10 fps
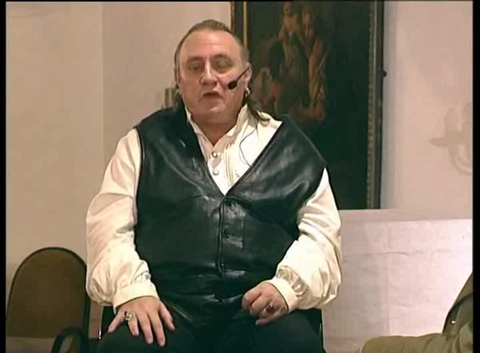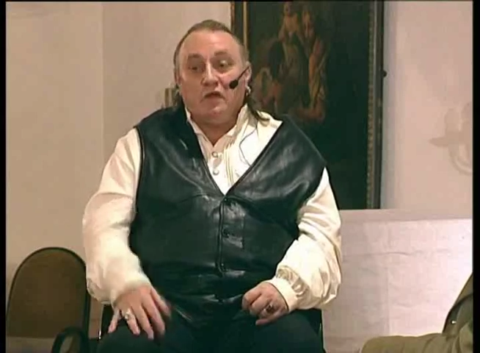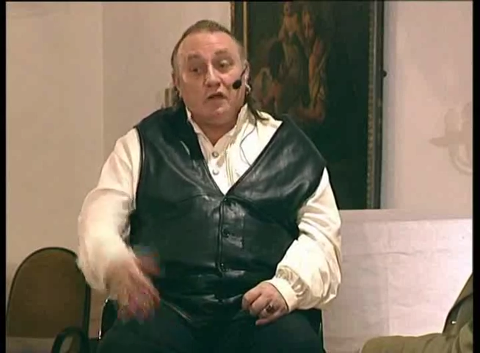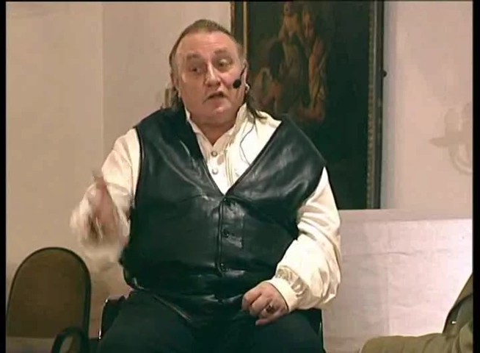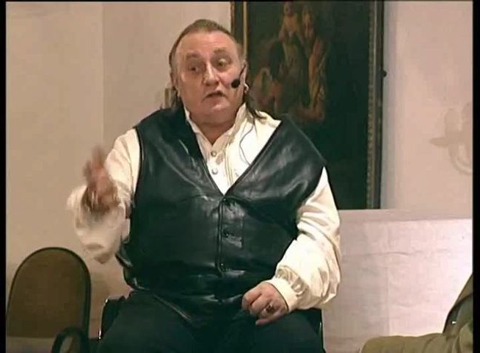
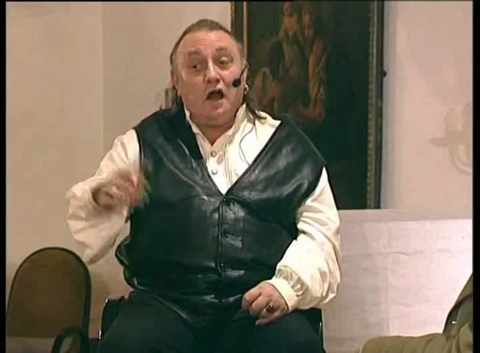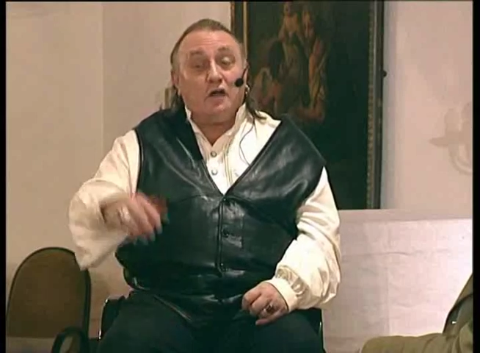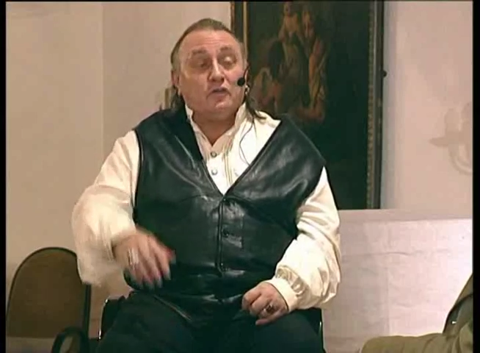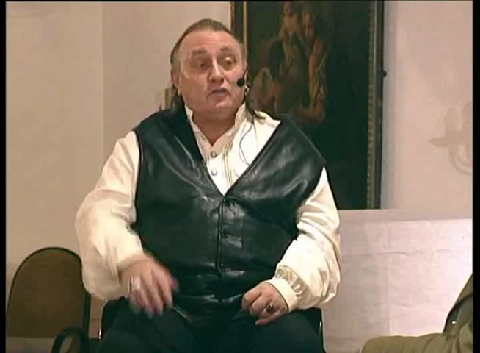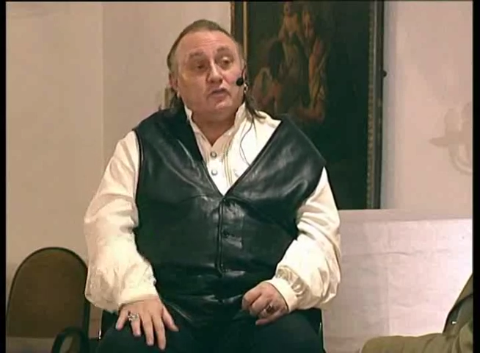A lot of
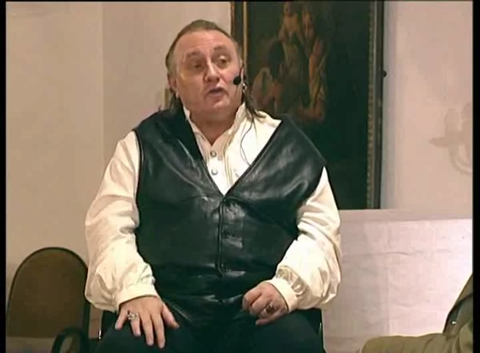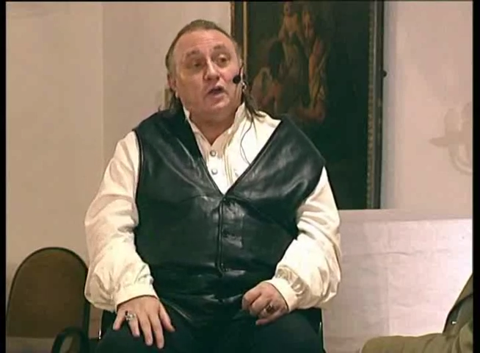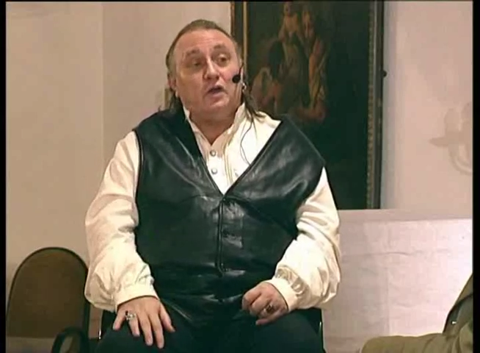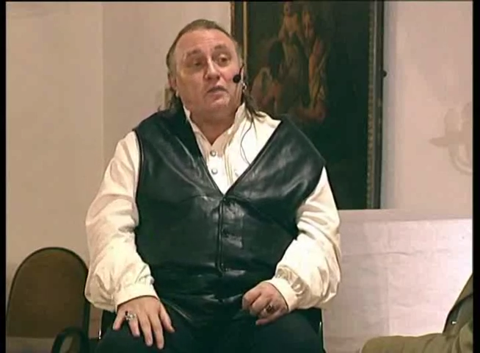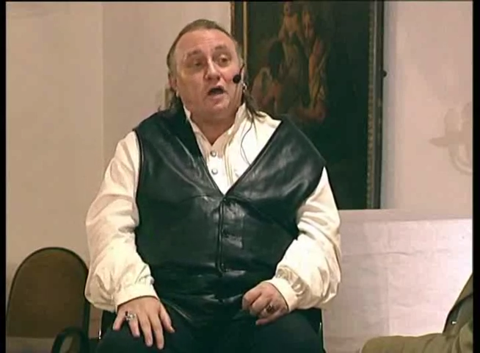doctors are
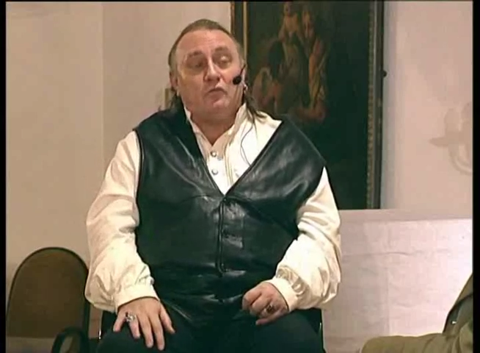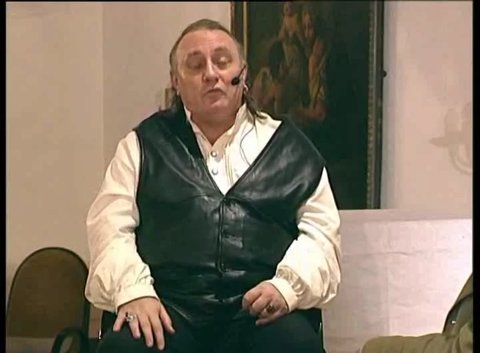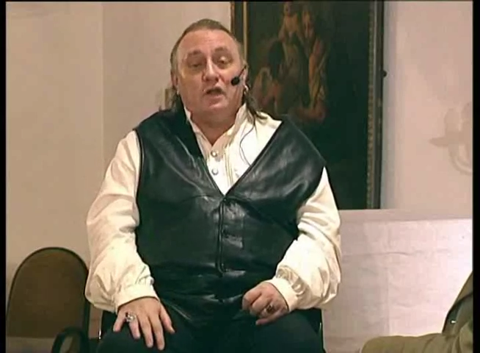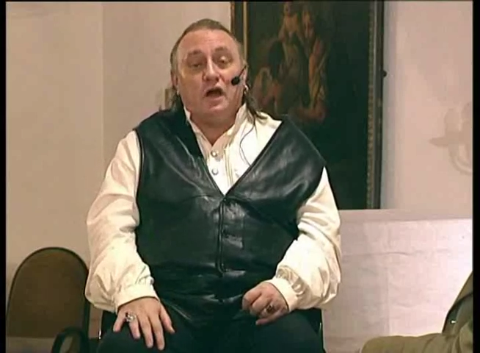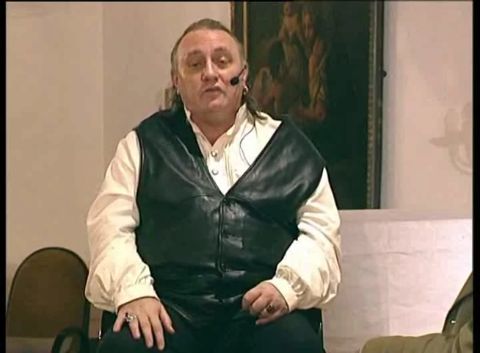doing it without
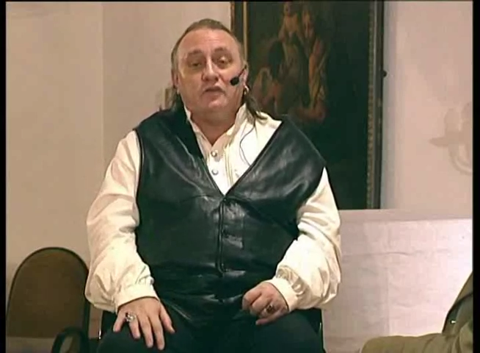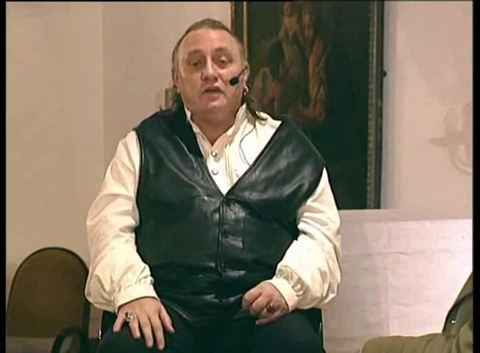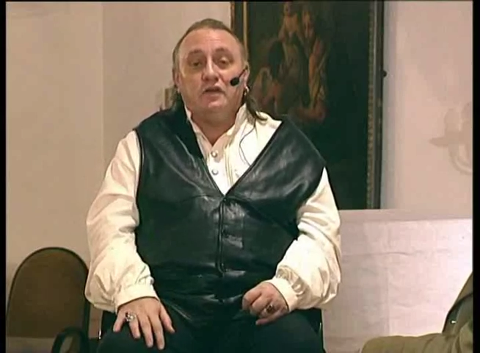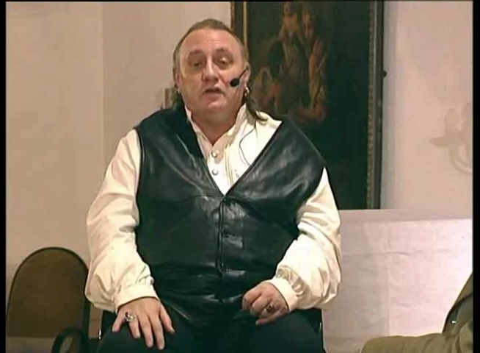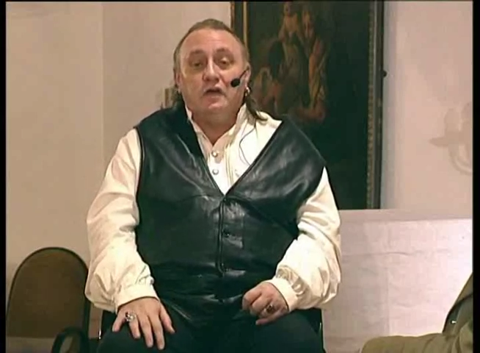realizing
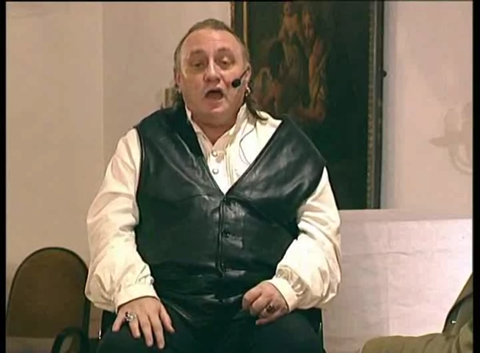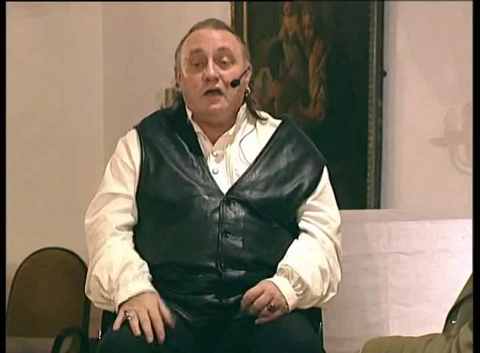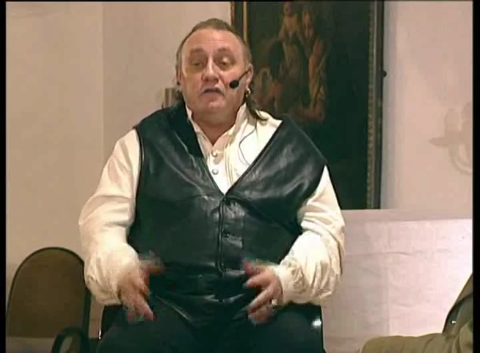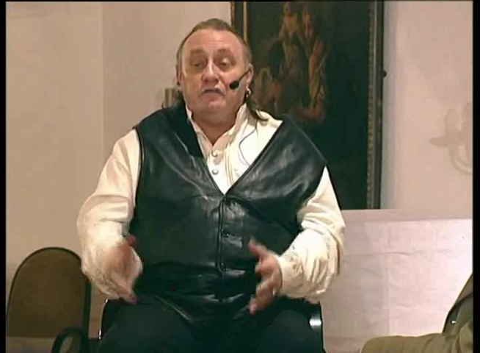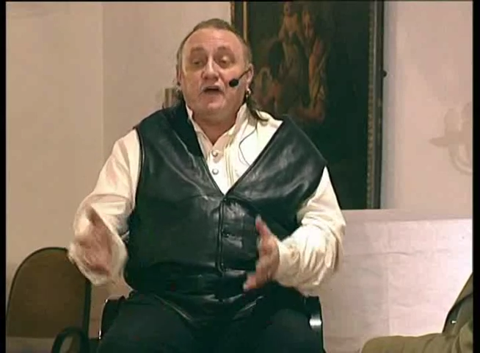it, and
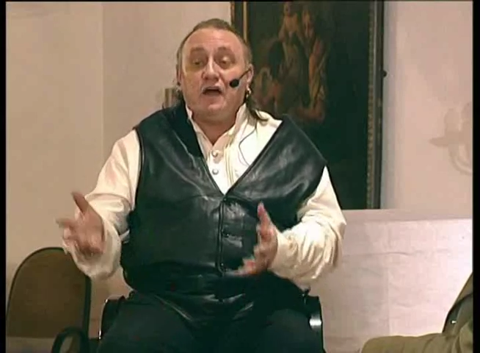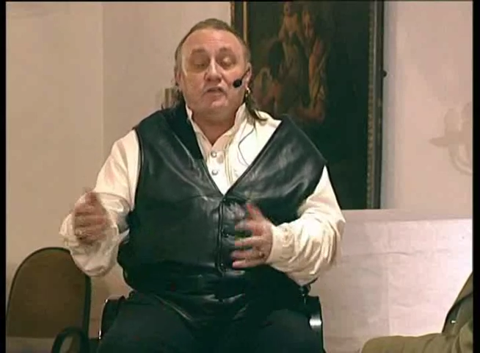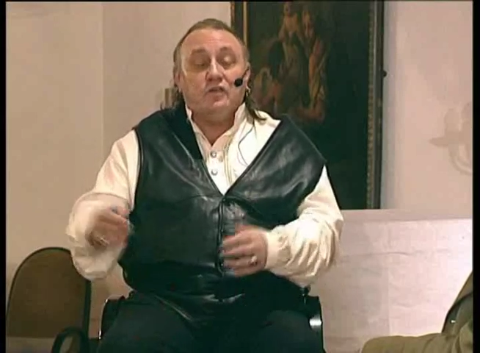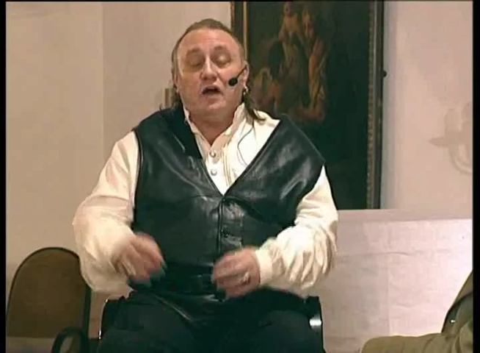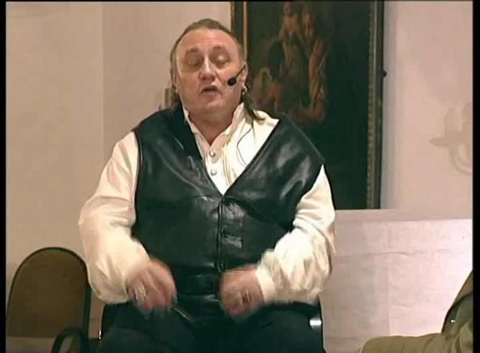in fact,
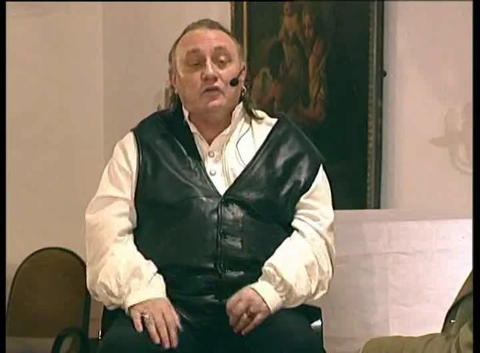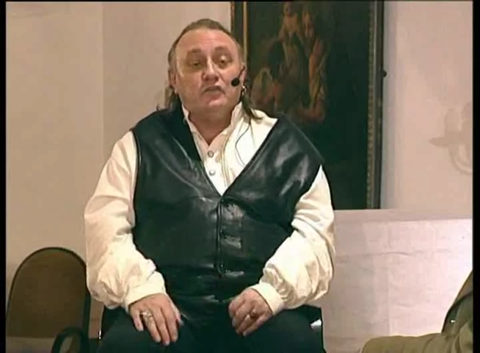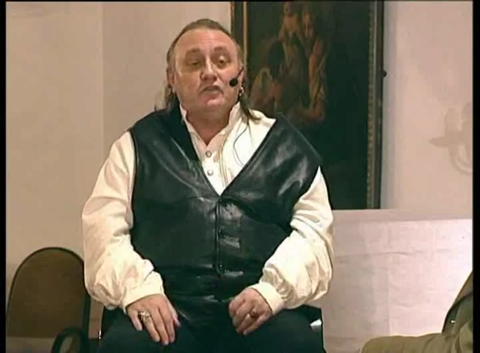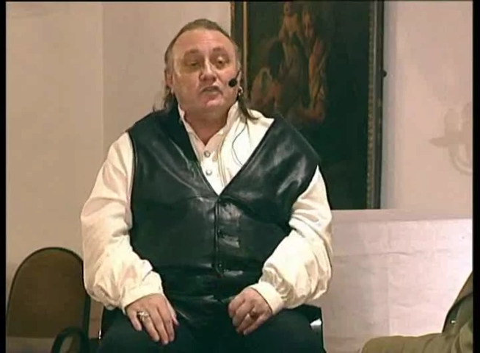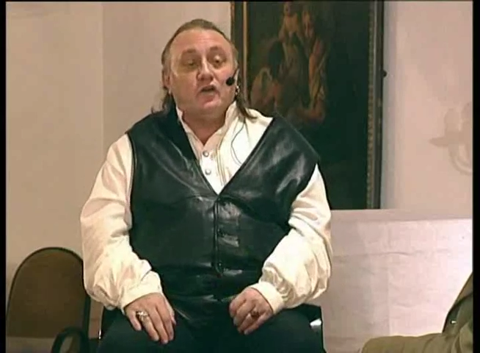they're not always
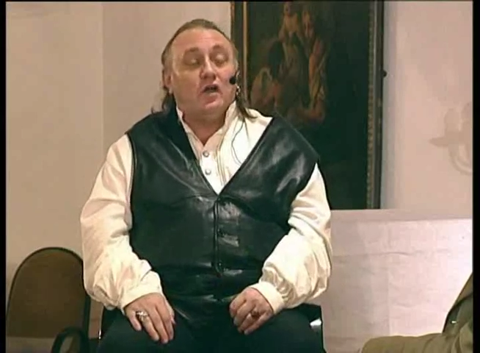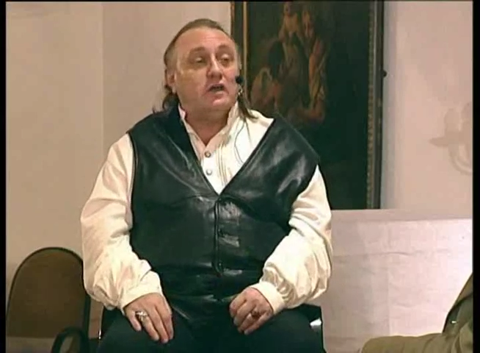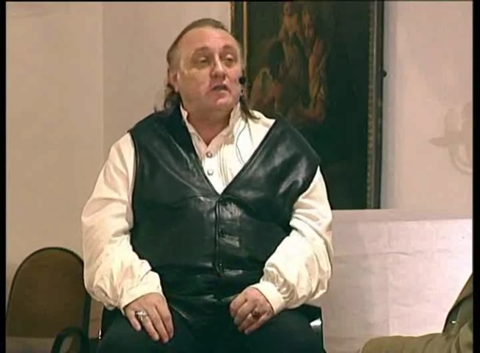installing